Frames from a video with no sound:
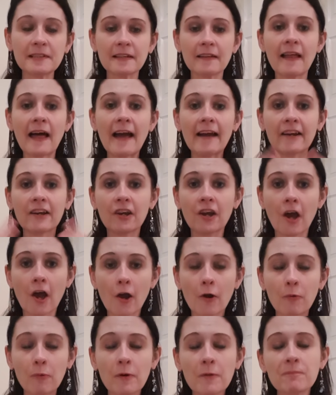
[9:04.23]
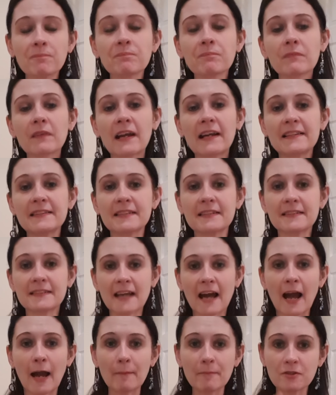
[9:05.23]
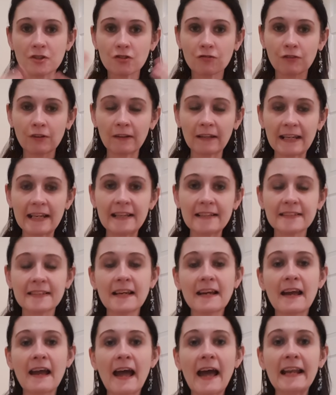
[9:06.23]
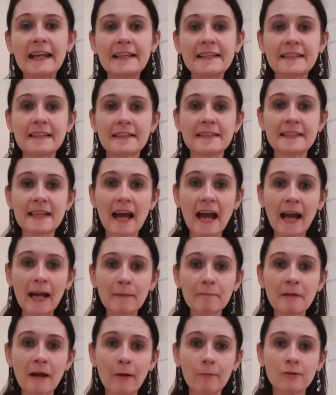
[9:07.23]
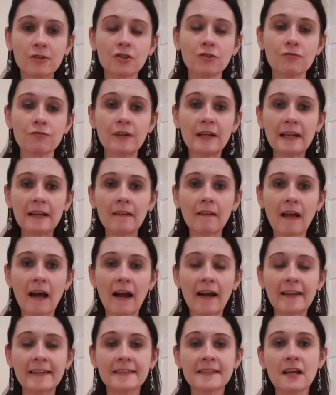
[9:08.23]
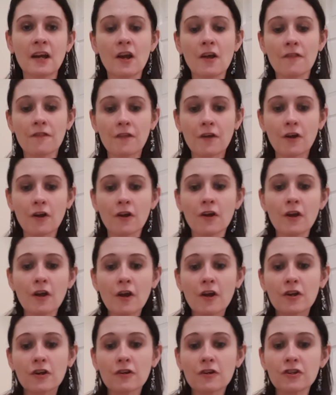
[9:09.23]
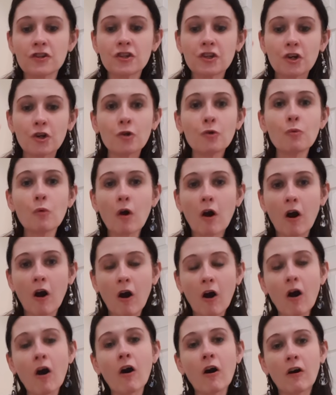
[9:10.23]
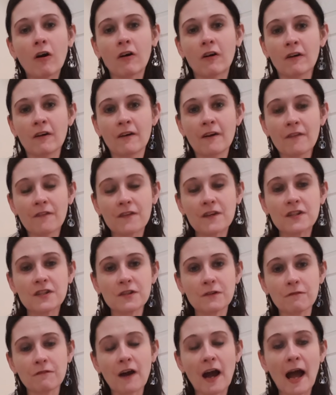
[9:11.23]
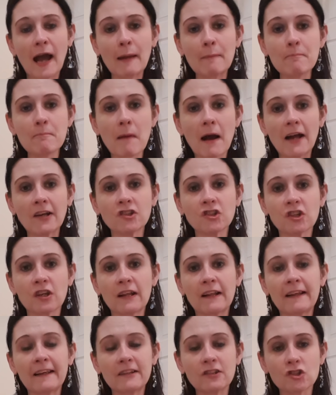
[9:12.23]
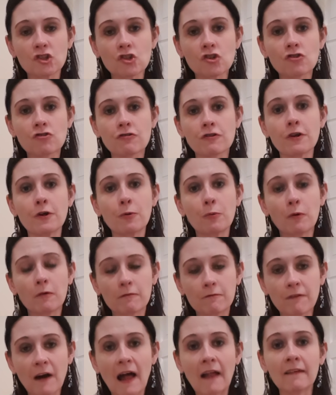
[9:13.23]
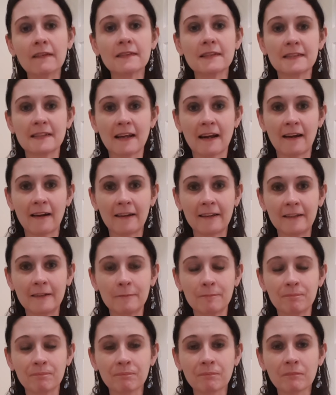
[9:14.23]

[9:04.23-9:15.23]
to let go, it's a time to release, and it's a time now to realize that you are the divine masculine's true Valentine.